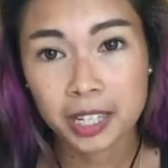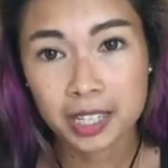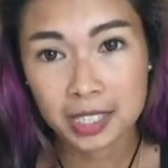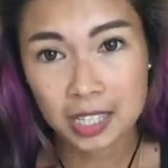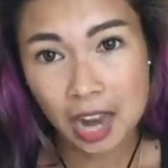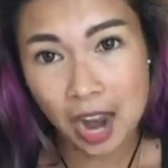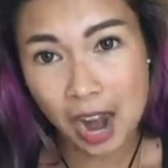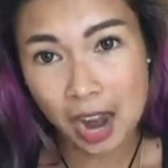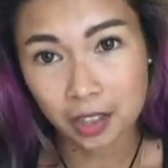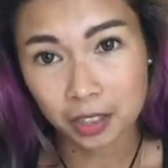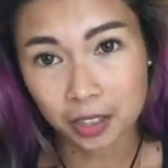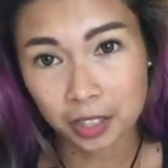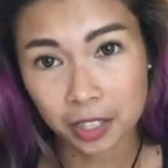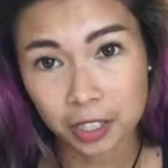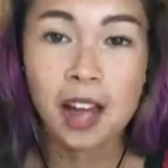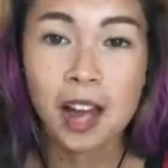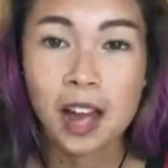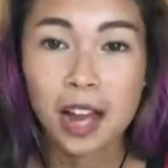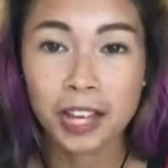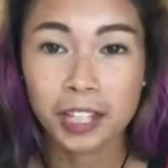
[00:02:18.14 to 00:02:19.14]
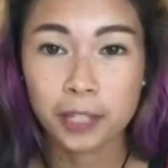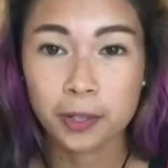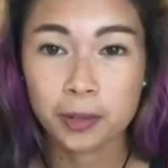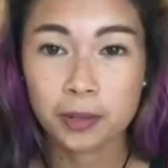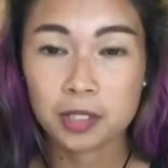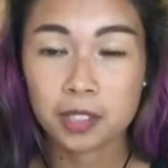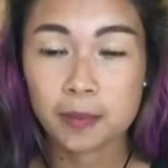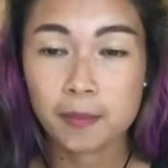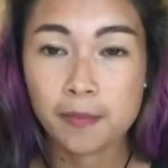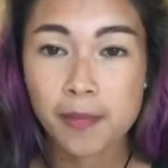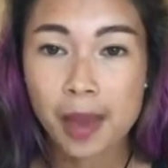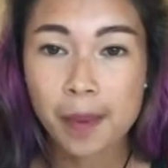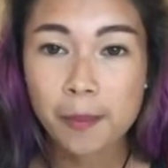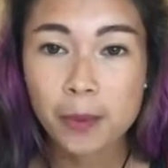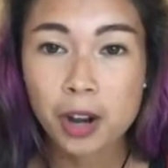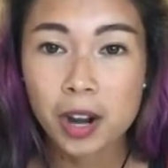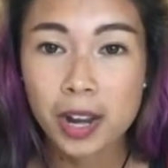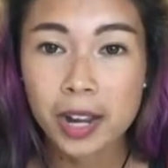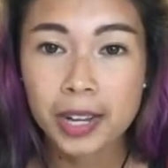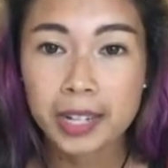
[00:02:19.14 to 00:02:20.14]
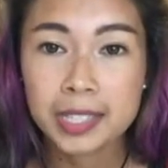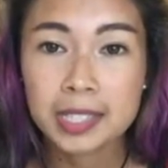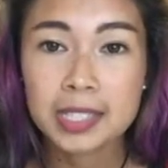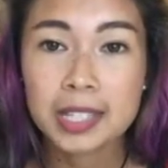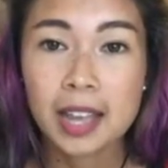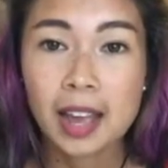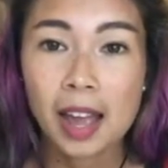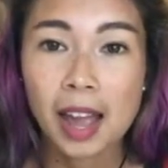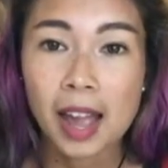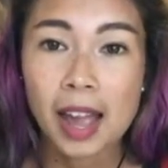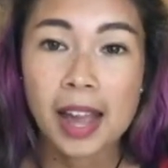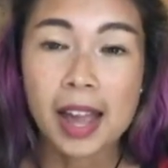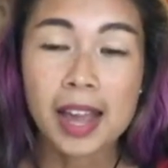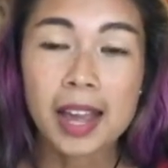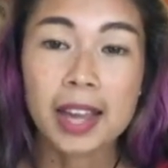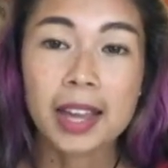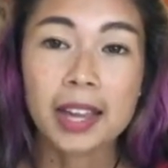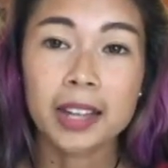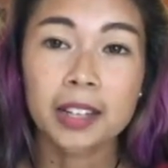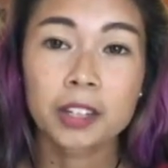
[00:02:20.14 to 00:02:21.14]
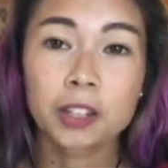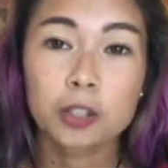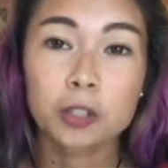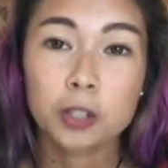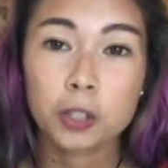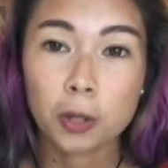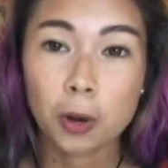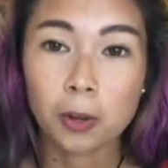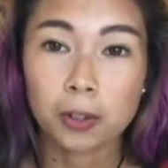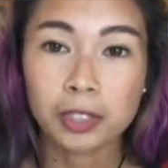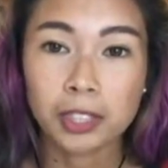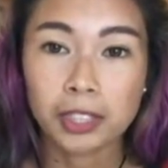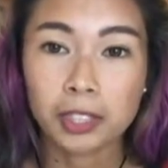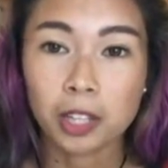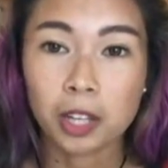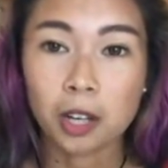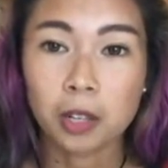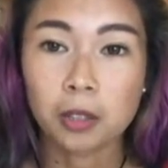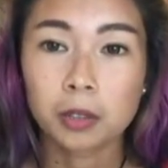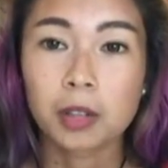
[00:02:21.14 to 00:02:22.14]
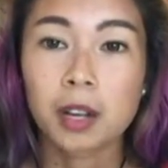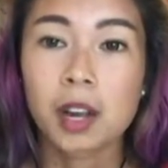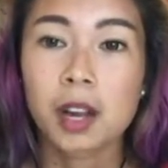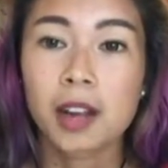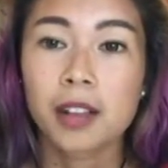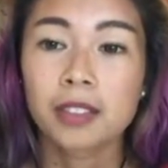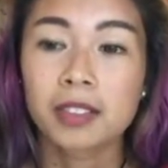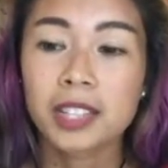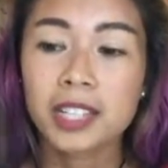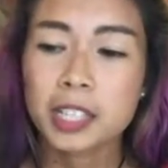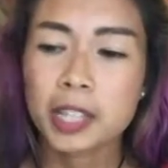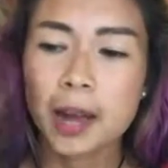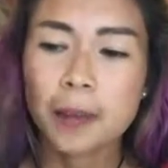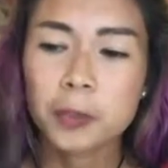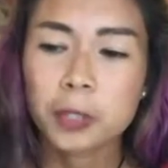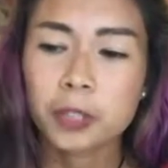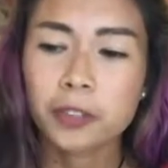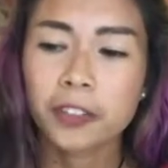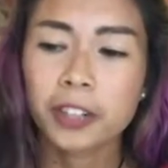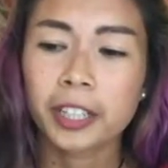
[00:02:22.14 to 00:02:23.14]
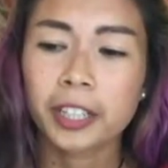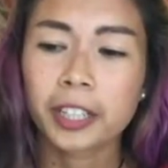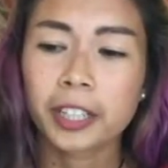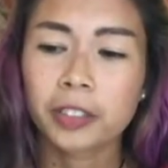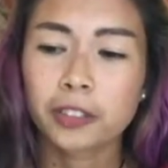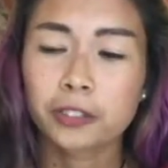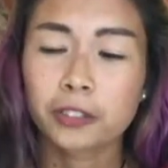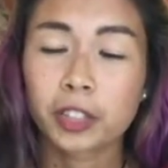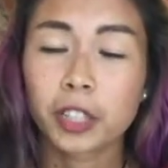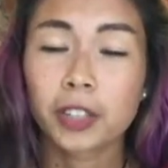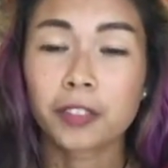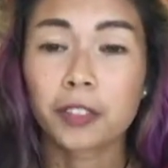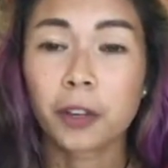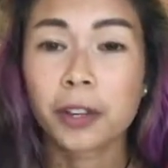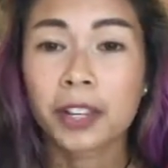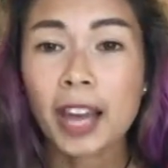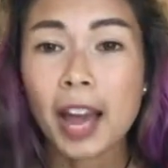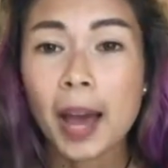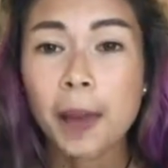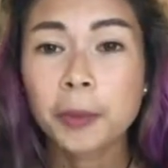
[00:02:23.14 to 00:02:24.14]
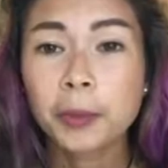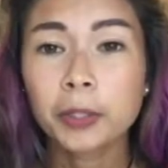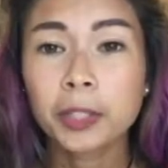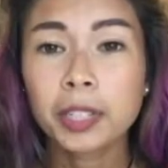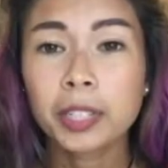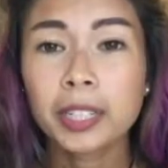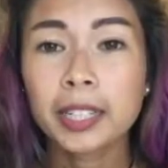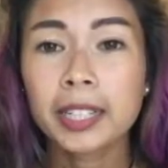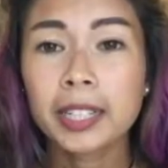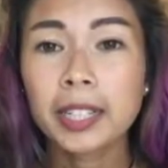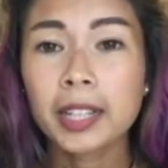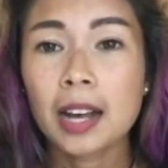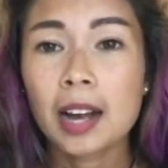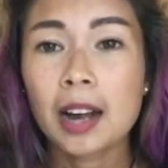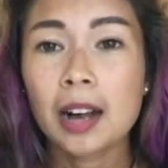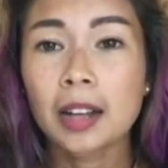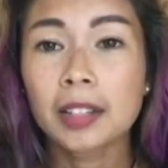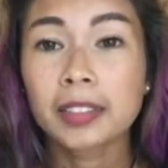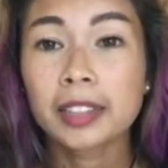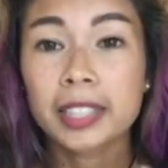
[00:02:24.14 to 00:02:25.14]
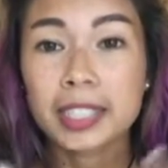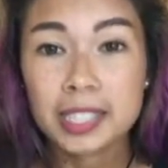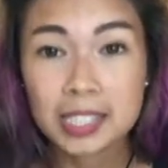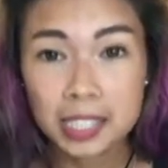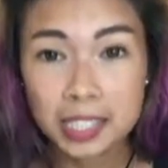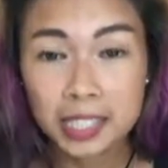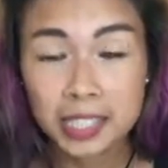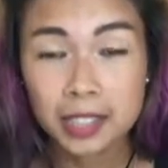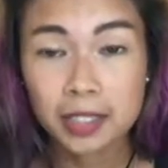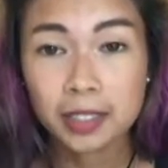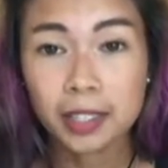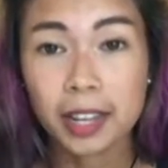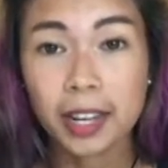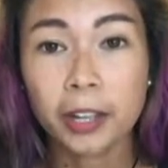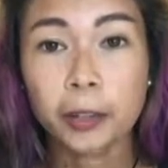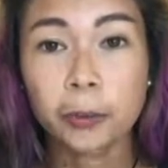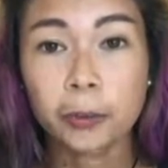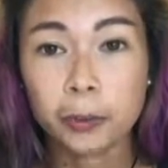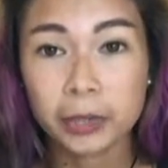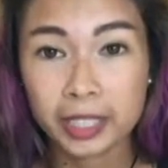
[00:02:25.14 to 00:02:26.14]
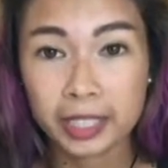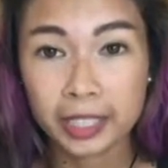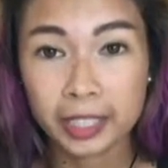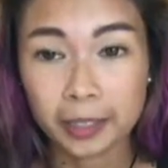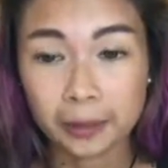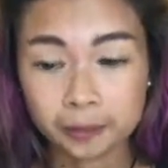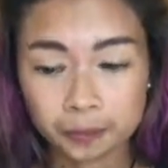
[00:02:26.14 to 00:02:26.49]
Italian. I use Memrise and Duolingo. These apps are very good for vocabulary, listening, and reading.